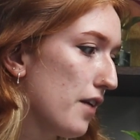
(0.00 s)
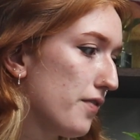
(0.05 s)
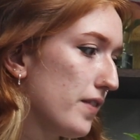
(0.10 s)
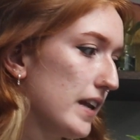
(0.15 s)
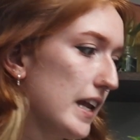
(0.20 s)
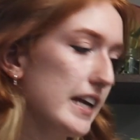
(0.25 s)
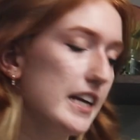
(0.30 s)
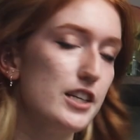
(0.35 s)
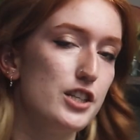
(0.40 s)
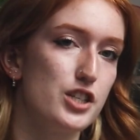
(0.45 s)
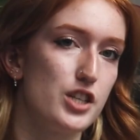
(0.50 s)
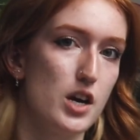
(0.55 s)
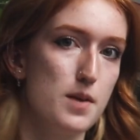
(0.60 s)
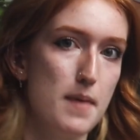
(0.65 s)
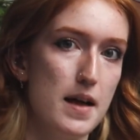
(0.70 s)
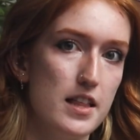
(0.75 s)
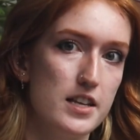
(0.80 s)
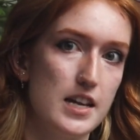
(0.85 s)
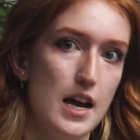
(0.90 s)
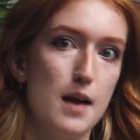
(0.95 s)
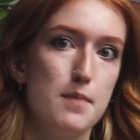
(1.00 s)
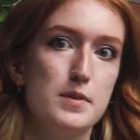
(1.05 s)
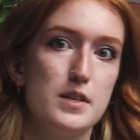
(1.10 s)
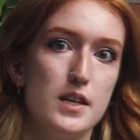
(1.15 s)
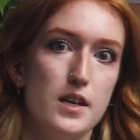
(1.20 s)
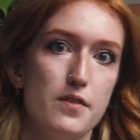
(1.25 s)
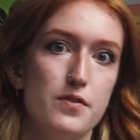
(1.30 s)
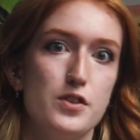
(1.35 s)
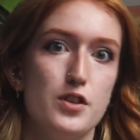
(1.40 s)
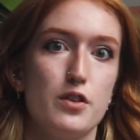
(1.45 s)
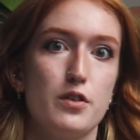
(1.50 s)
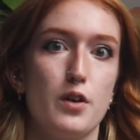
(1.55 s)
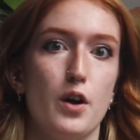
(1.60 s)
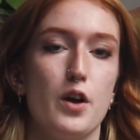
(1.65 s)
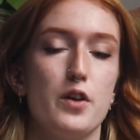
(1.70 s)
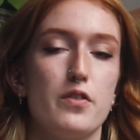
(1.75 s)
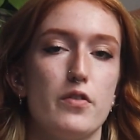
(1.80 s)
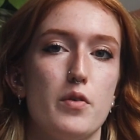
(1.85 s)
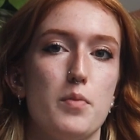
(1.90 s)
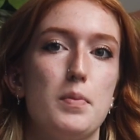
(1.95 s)
feel like it's so maladaptive to the
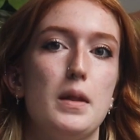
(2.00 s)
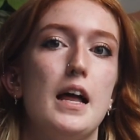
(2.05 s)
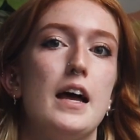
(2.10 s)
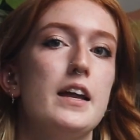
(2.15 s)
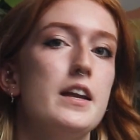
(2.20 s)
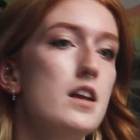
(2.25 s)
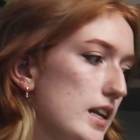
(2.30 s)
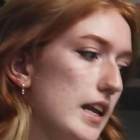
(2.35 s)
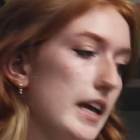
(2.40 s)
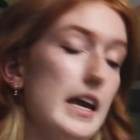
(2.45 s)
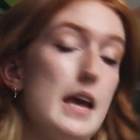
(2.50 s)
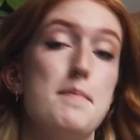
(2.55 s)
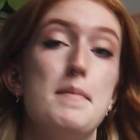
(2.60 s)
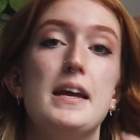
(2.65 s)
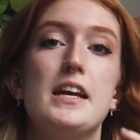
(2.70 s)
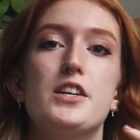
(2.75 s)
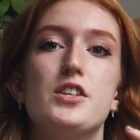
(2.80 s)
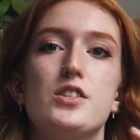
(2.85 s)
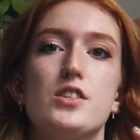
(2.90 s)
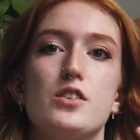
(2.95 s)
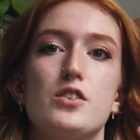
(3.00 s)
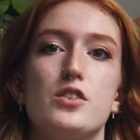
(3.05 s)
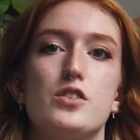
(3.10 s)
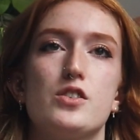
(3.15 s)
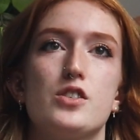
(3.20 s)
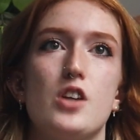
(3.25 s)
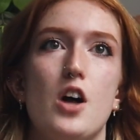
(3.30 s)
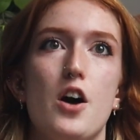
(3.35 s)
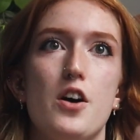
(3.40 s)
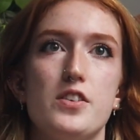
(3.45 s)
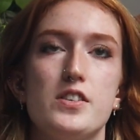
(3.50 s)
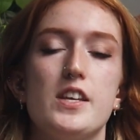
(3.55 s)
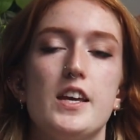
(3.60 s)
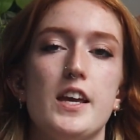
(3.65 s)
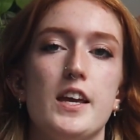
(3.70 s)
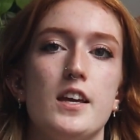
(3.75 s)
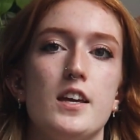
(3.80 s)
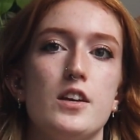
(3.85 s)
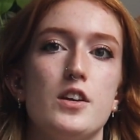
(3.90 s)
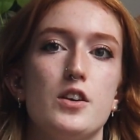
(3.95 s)
growth of a plant. Like, it makes
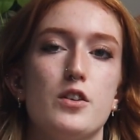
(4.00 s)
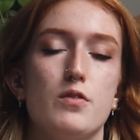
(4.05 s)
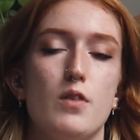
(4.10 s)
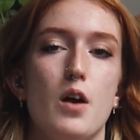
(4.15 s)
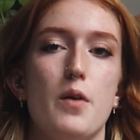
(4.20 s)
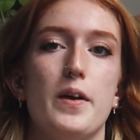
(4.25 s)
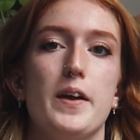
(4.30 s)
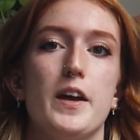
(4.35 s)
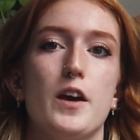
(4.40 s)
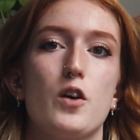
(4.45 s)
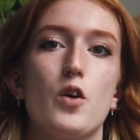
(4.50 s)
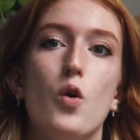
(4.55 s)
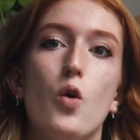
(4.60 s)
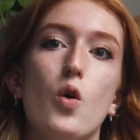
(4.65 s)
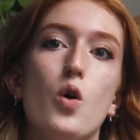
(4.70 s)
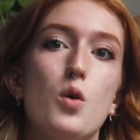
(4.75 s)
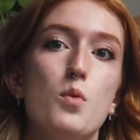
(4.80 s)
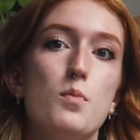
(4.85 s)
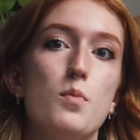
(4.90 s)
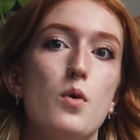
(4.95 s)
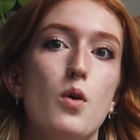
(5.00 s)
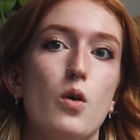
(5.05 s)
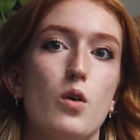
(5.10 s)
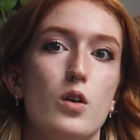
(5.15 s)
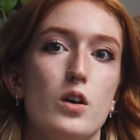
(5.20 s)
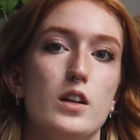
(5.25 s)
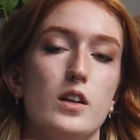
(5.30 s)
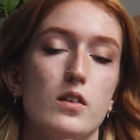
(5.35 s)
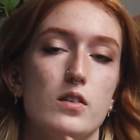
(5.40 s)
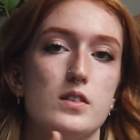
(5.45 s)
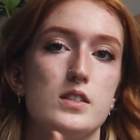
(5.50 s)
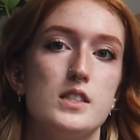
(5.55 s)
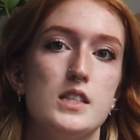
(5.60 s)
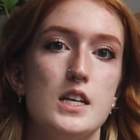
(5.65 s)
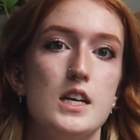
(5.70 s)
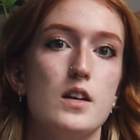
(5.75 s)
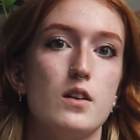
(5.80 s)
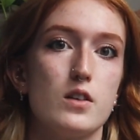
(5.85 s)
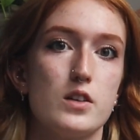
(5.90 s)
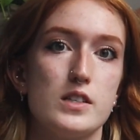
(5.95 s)
starting growing a culm or a little
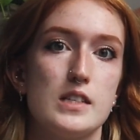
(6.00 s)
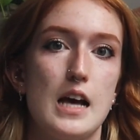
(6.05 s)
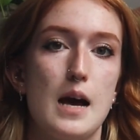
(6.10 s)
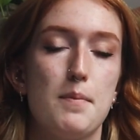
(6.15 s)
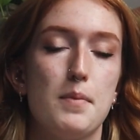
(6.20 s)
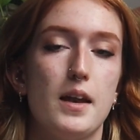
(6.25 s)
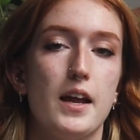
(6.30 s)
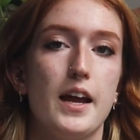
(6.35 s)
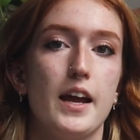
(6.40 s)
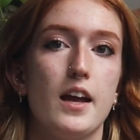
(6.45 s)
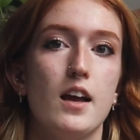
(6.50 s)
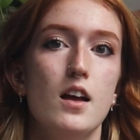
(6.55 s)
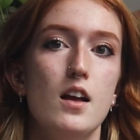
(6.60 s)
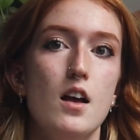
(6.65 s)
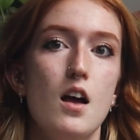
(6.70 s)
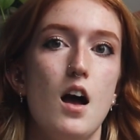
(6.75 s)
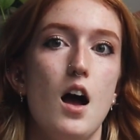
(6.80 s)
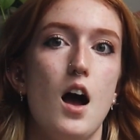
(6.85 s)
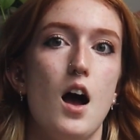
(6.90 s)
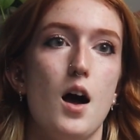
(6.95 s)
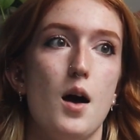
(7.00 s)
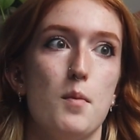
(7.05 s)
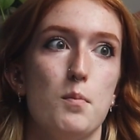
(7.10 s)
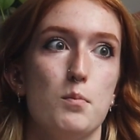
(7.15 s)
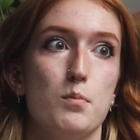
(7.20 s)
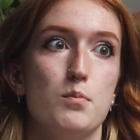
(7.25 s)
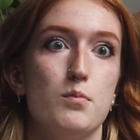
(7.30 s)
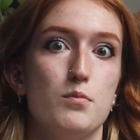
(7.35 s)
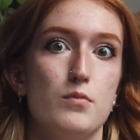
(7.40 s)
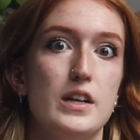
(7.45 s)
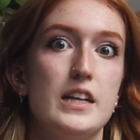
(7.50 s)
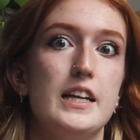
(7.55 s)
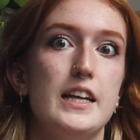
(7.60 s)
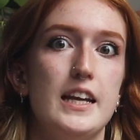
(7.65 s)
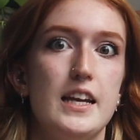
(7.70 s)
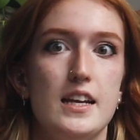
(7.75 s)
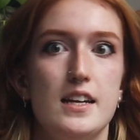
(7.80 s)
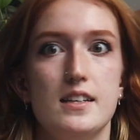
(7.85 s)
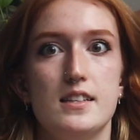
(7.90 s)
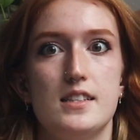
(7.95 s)
seed or a sapling really
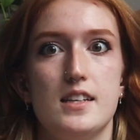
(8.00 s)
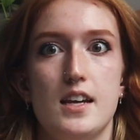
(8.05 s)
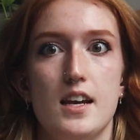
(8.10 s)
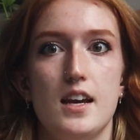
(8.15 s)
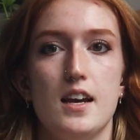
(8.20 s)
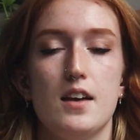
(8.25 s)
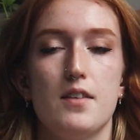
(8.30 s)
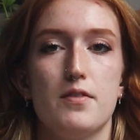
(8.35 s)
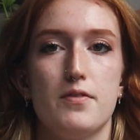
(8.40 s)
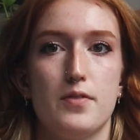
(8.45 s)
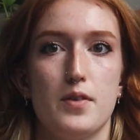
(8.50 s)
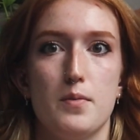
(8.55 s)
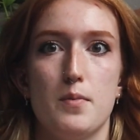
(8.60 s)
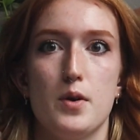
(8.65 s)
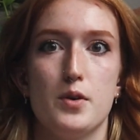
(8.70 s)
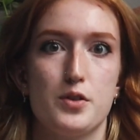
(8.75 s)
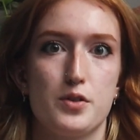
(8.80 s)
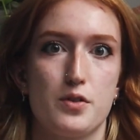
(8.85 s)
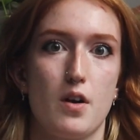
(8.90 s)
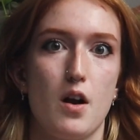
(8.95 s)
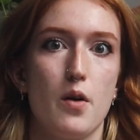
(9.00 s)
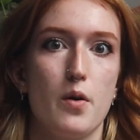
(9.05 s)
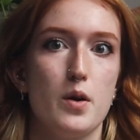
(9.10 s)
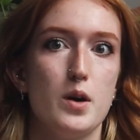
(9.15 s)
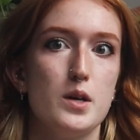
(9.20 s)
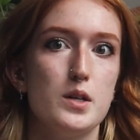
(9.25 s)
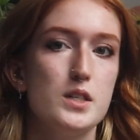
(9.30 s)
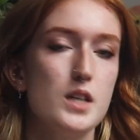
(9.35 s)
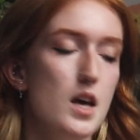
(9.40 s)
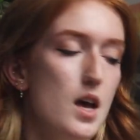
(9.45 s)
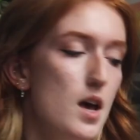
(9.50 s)
easy for most growers.